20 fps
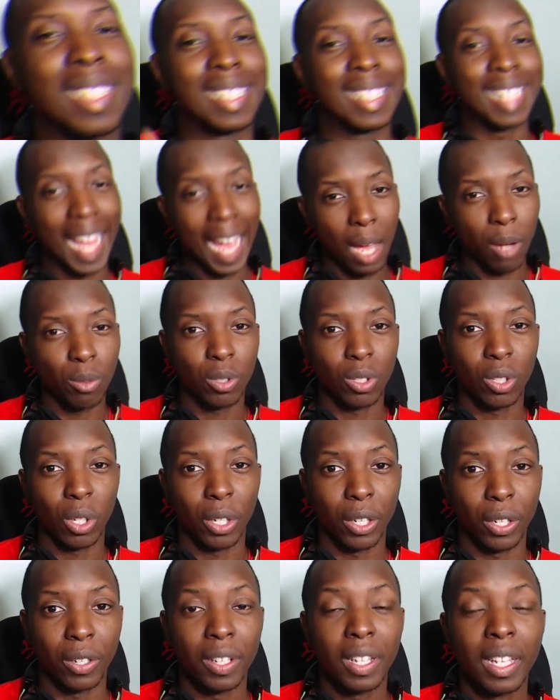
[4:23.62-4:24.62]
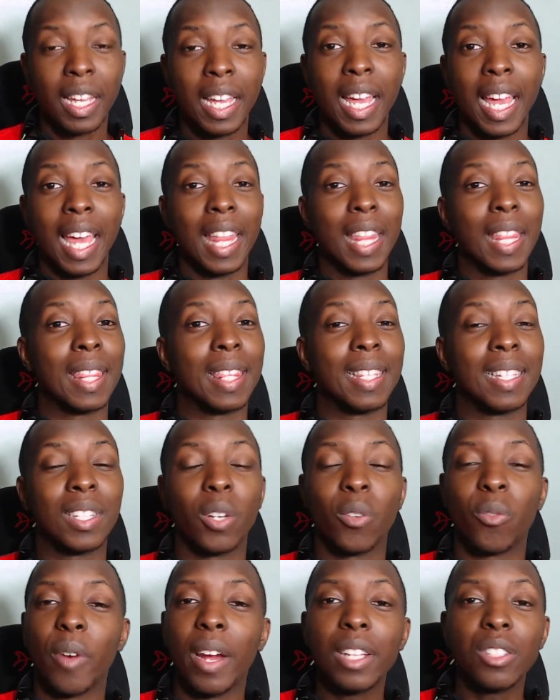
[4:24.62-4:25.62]
downturn.
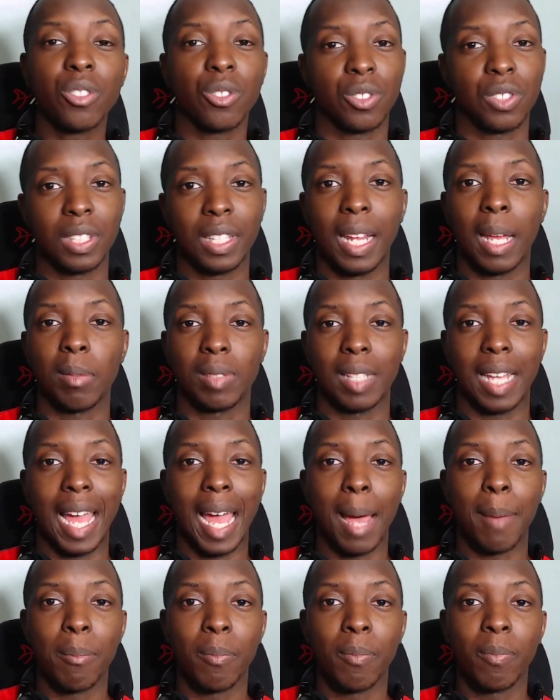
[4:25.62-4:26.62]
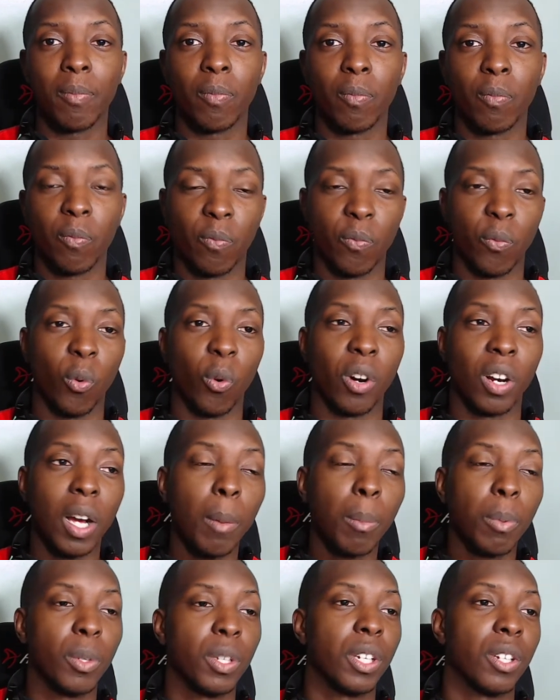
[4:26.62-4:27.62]
The Razer Synapse app, for a
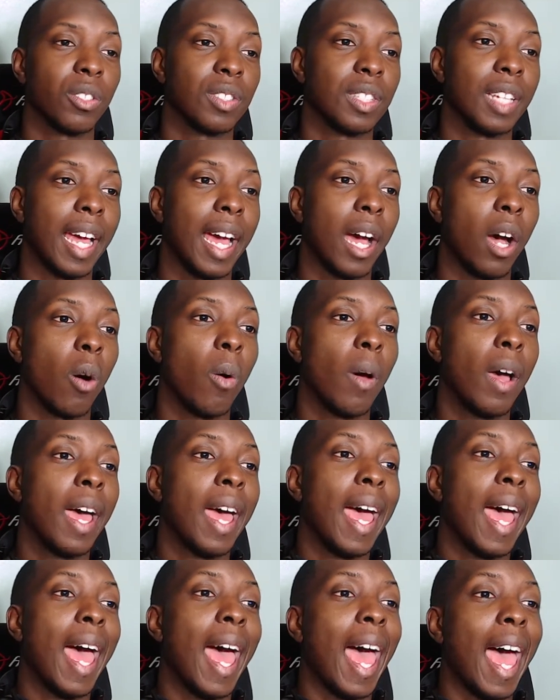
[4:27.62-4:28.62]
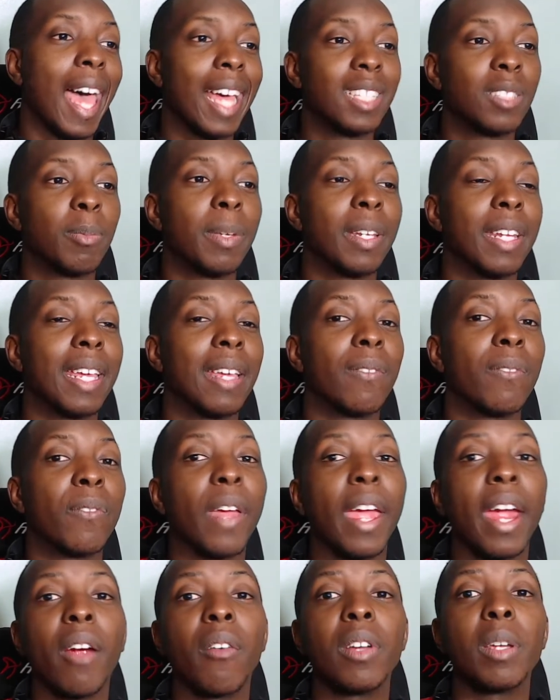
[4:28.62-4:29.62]
couple years now, has been a
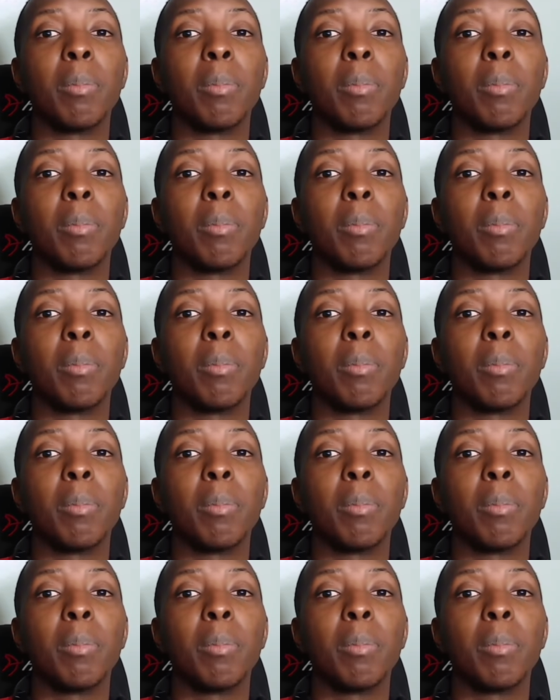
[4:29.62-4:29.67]
very